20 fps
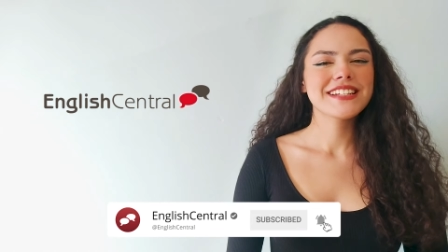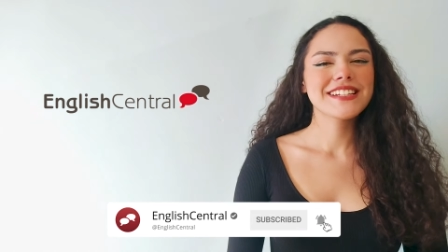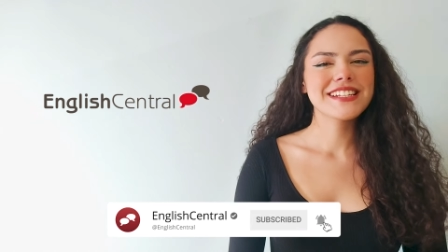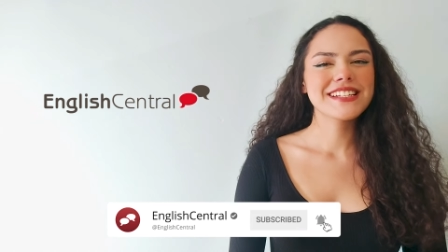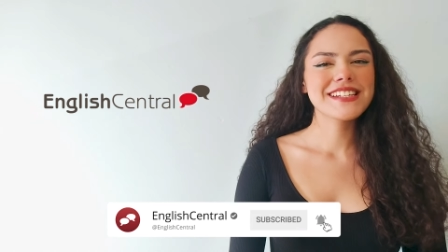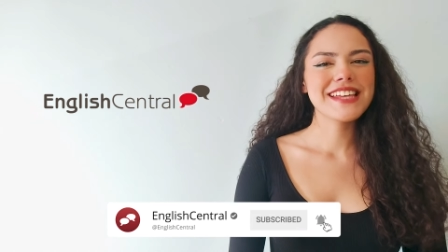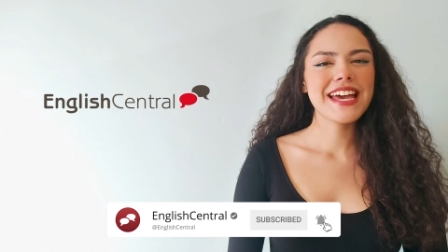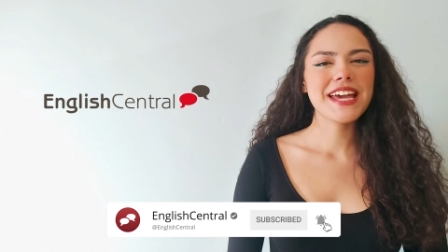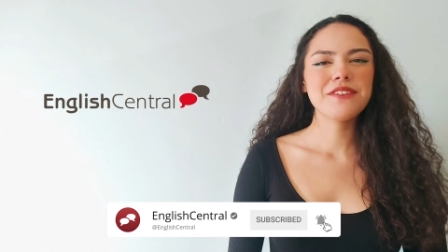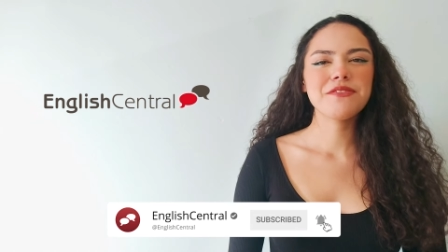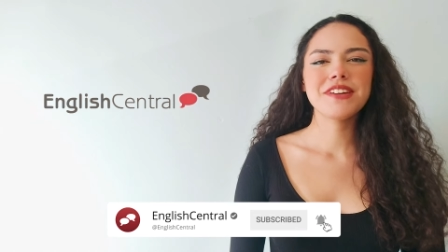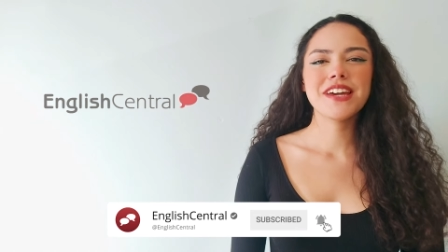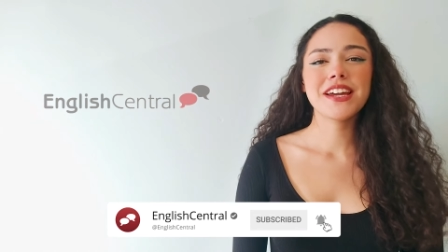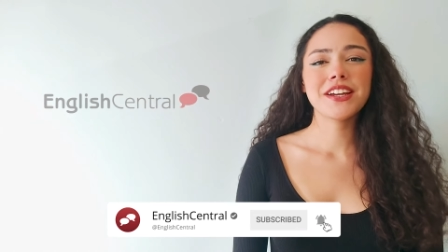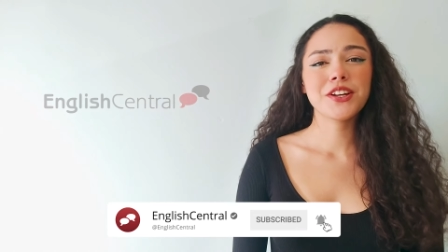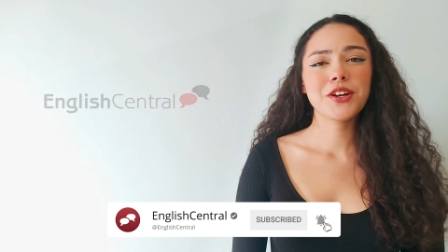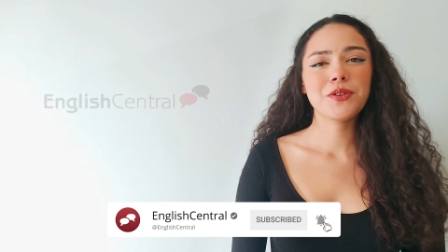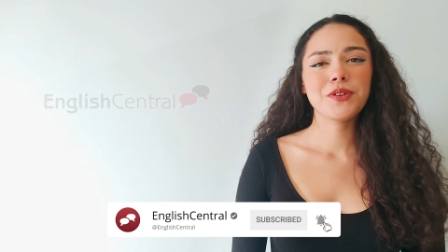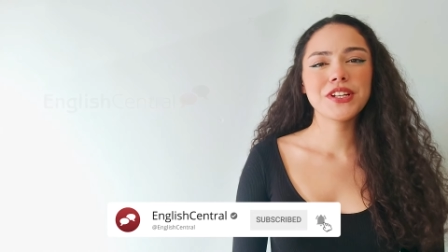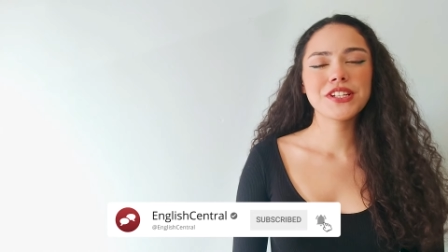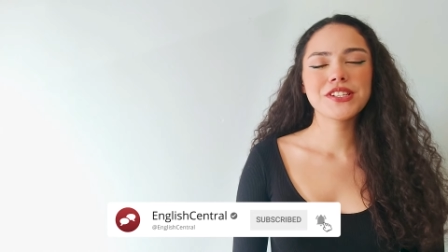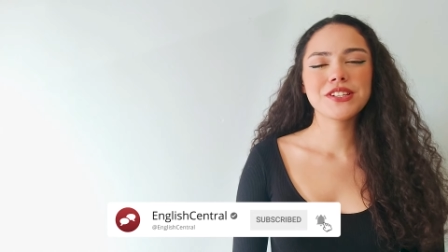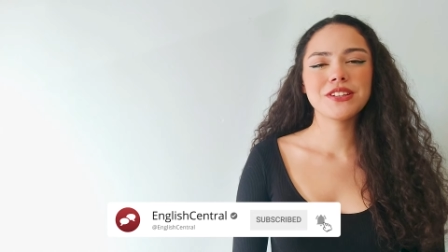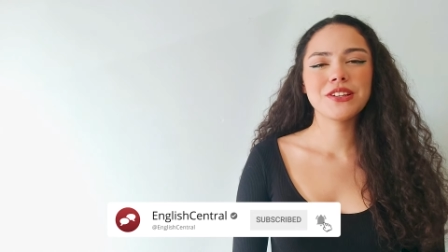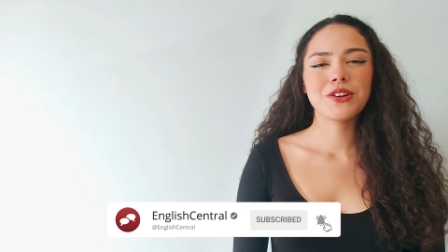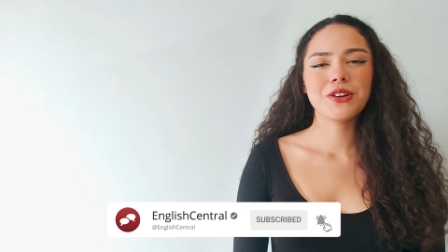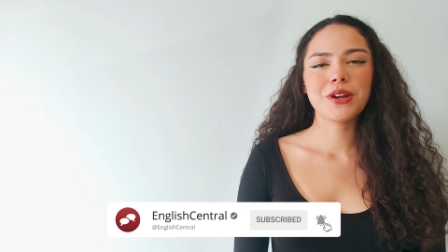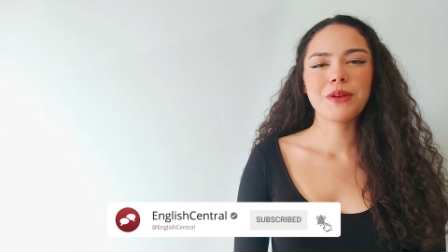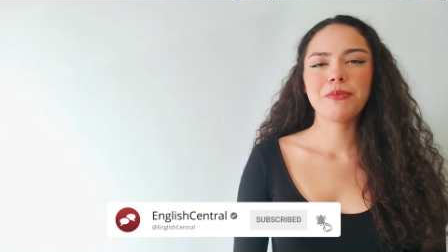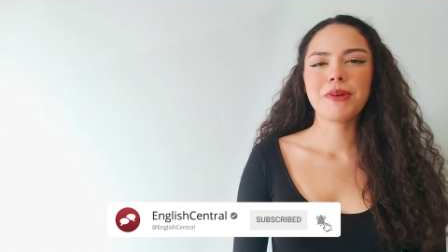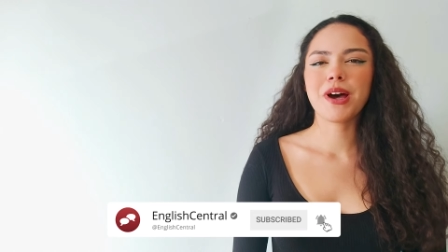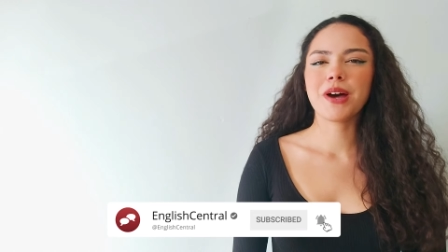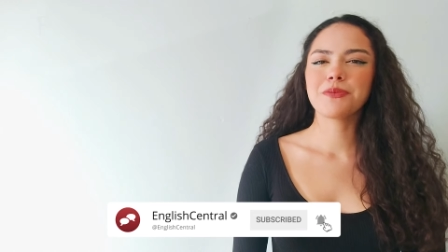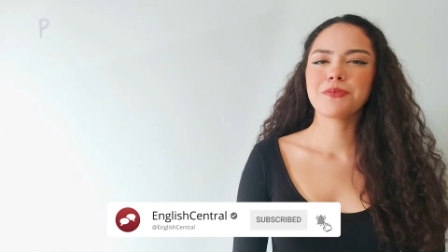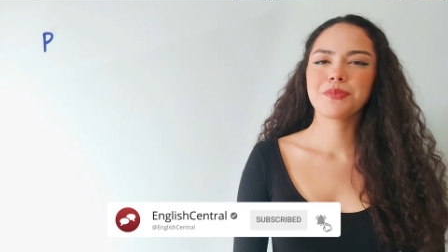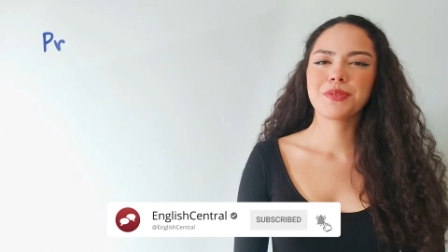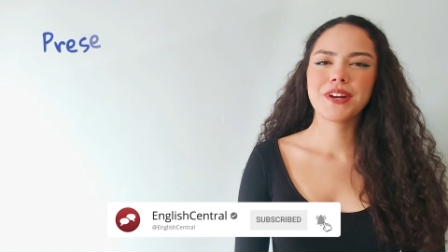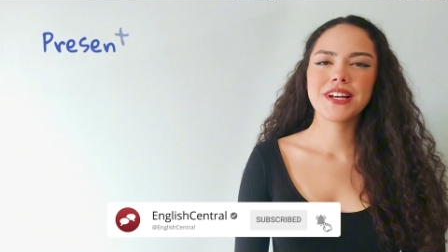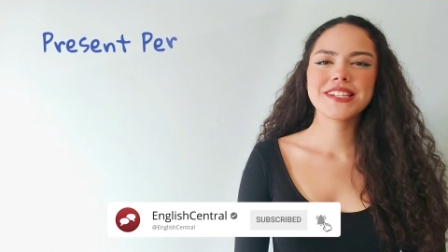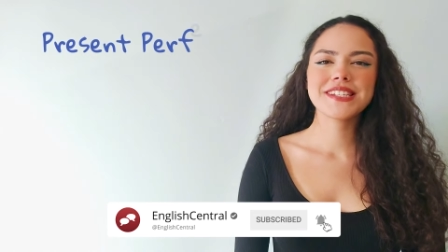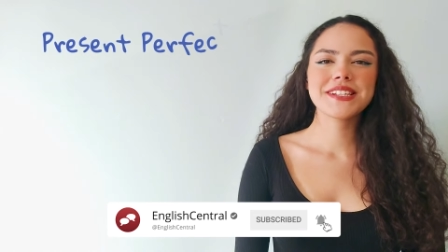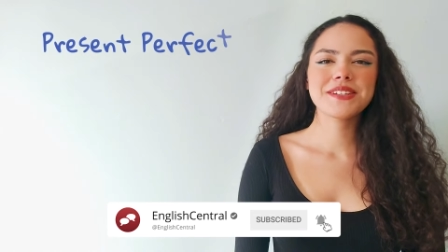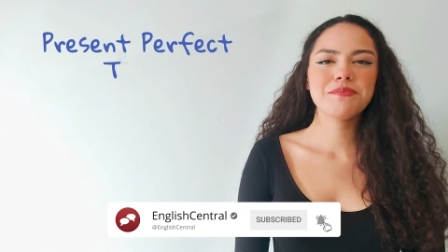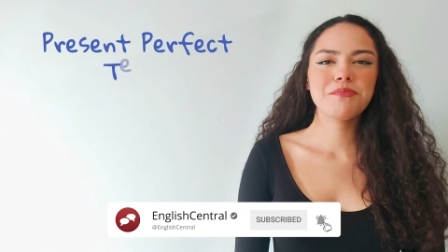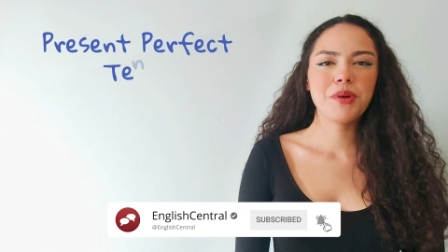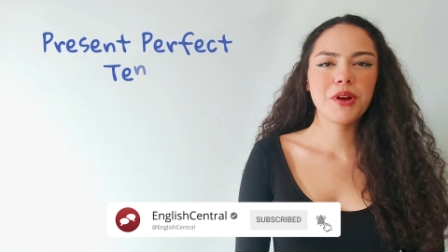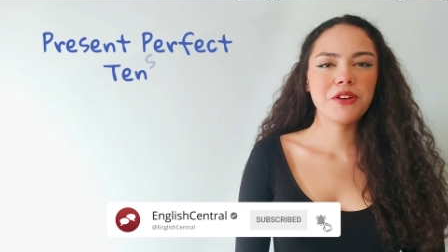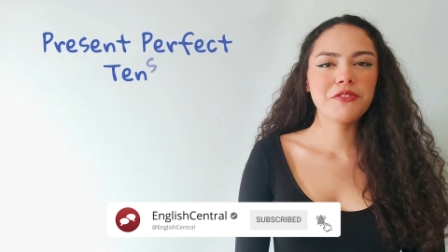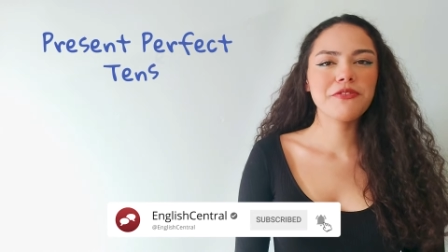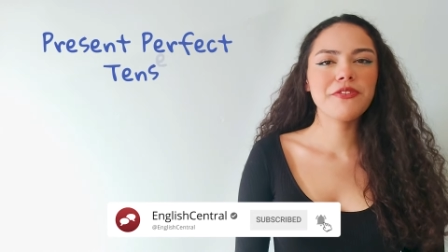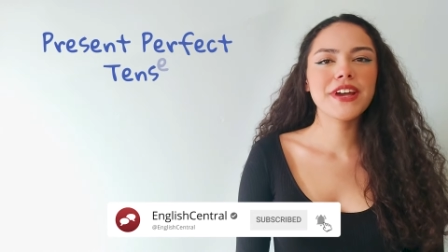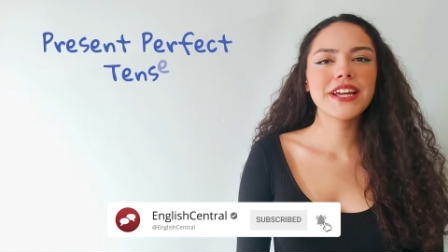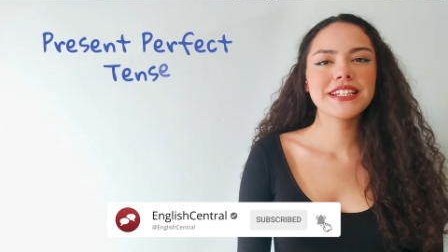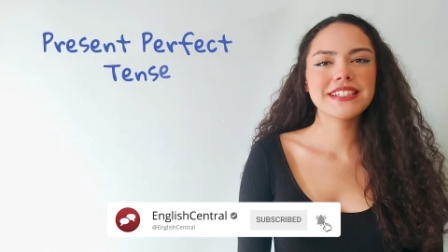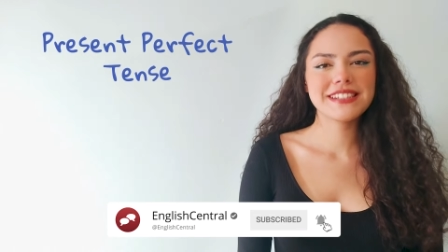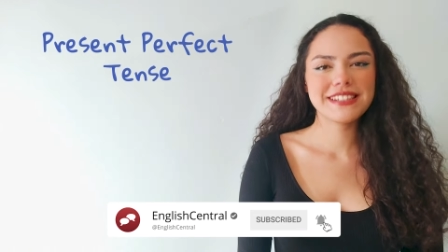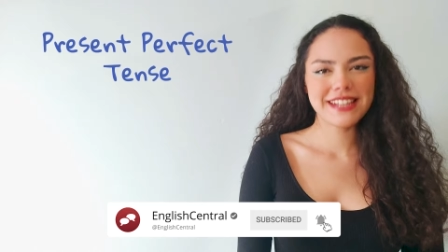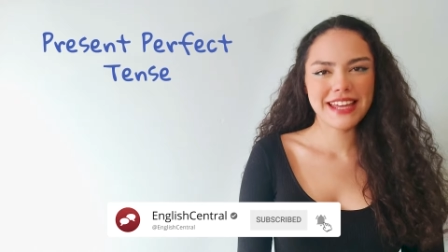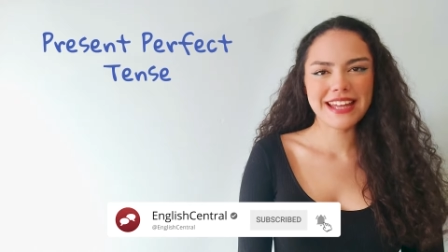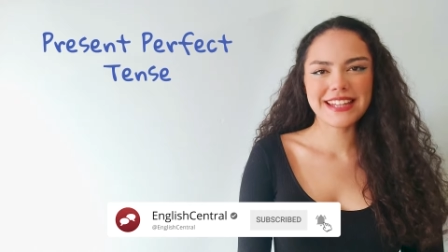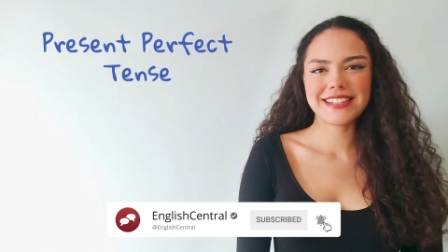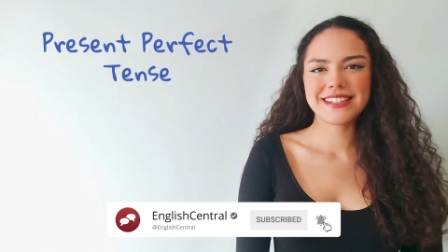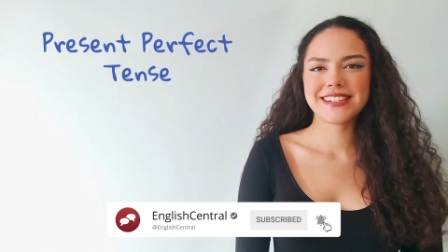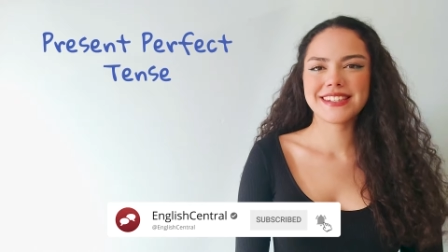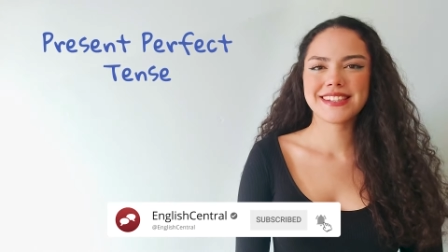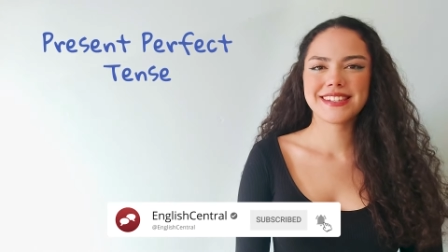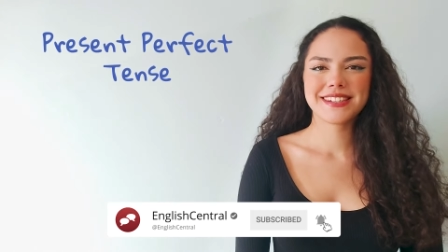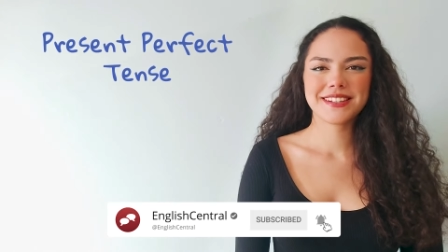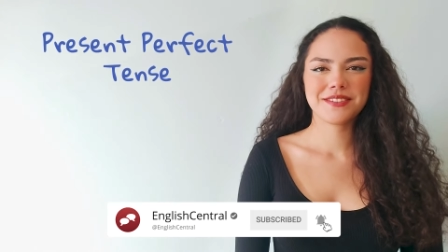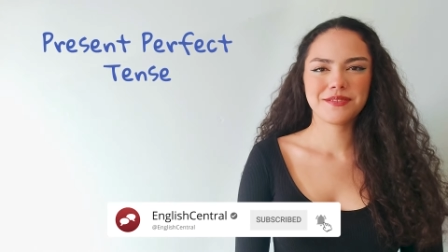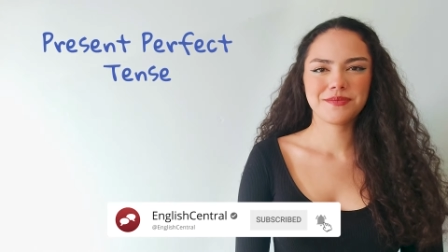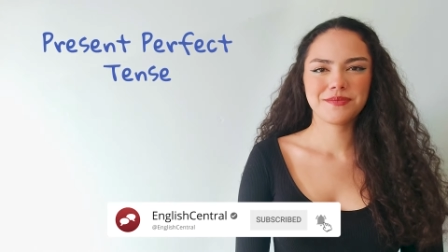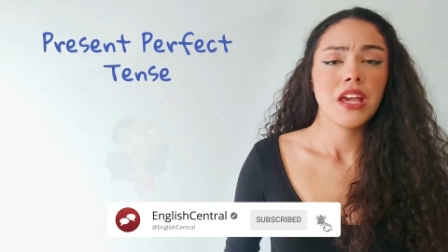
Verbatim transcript: Today we are going to learn about present perfect tense.